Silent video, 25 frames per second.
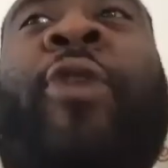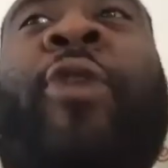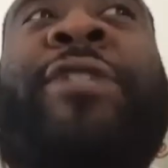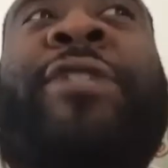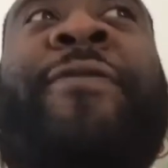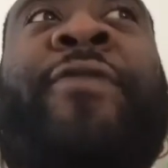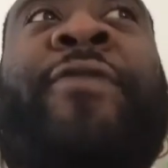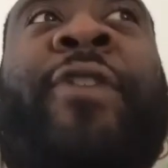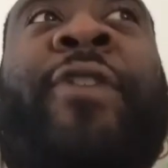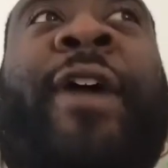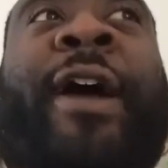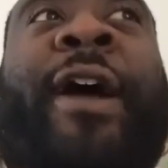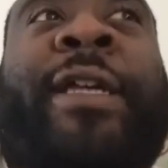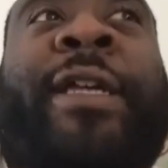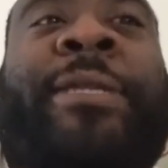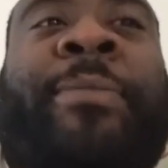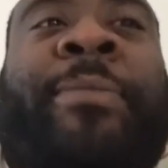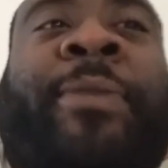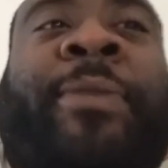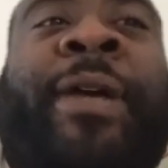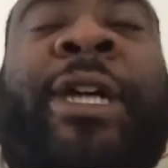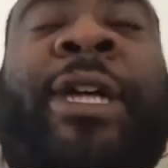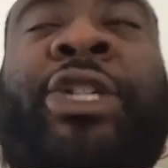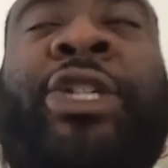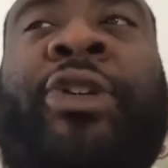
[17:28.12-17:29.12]
for you guys
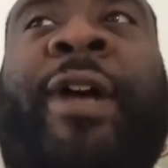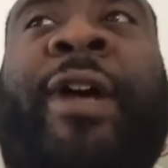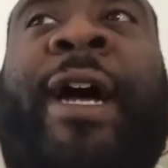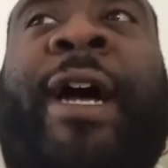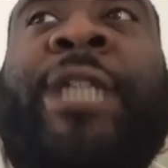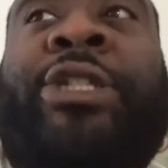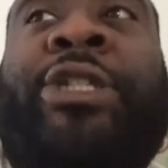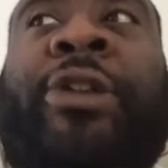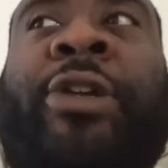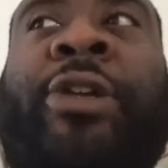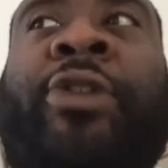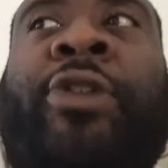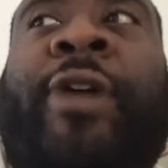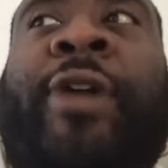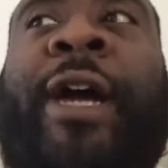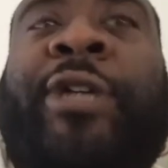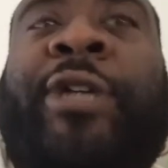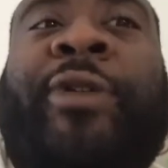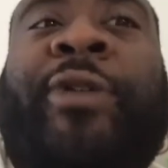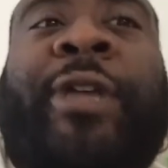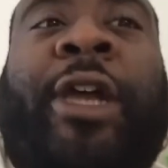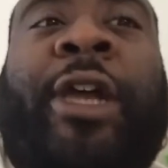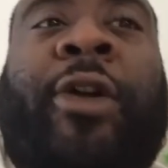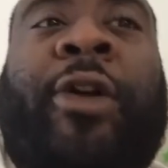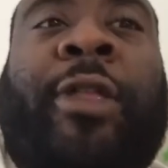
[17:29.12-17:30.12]
because you guys are
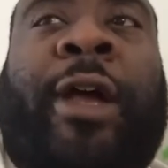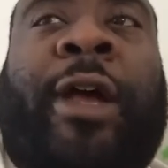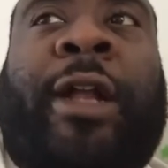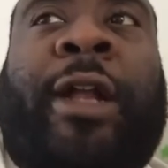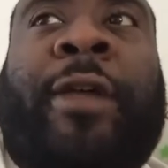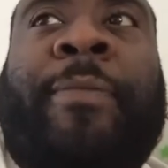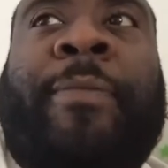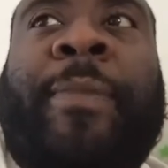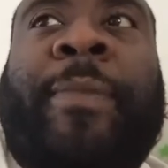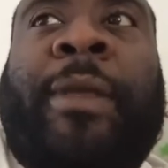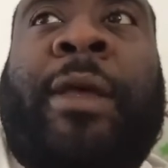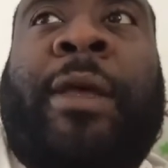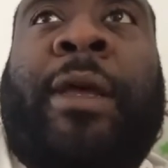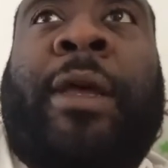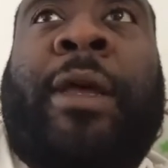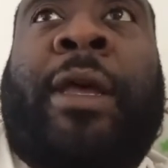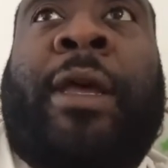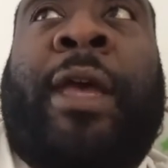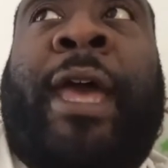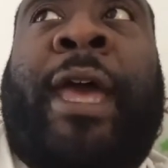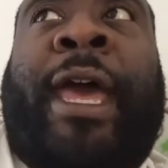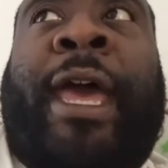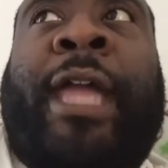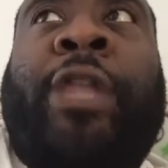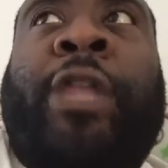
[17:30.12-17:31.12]
in Carolina,
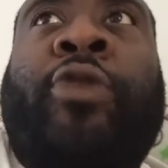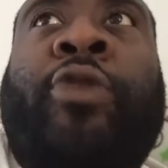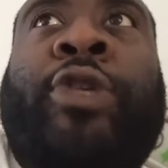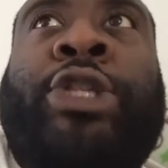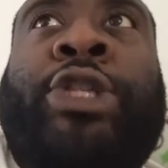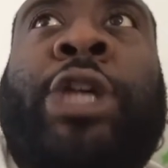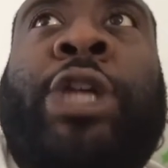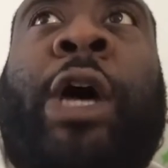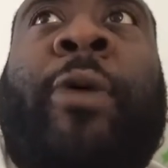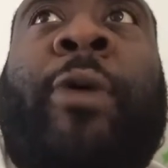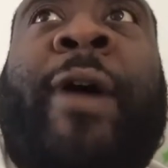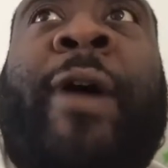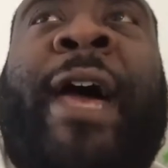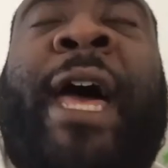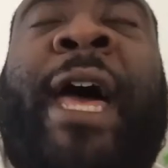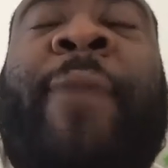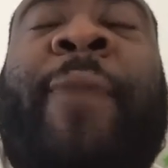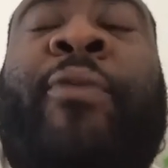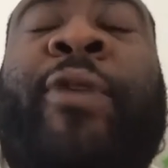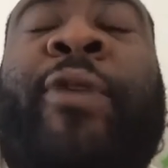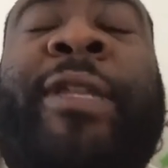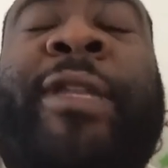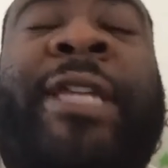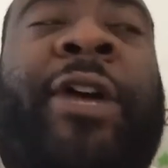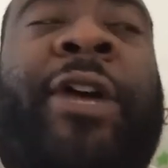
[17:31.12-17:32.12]
right. And you saw what
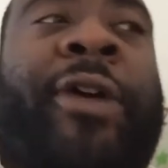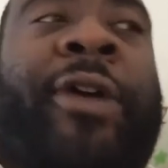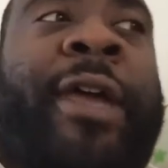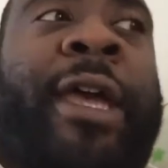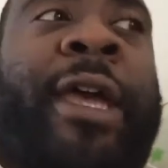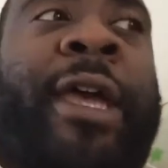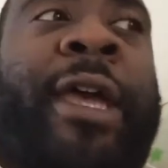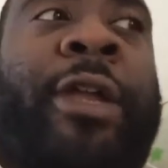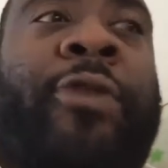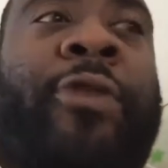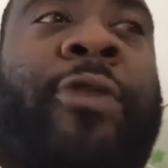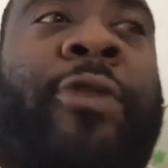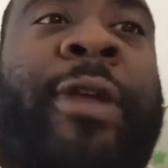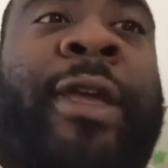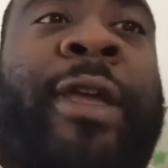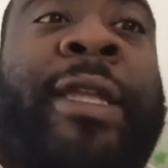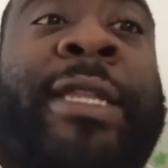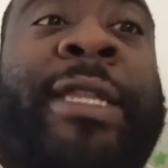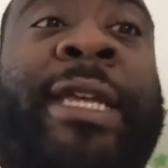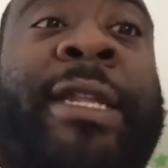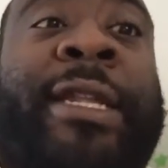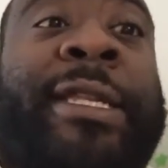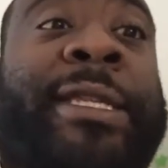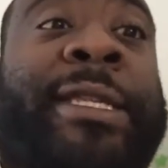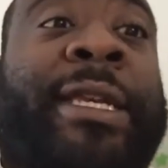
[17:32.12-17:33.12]
happened with Derrick Henry in
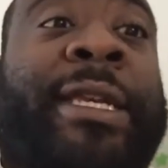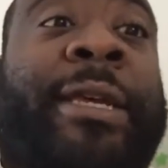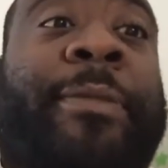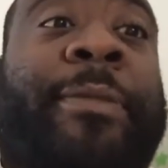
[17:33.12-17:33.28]
Tennessee.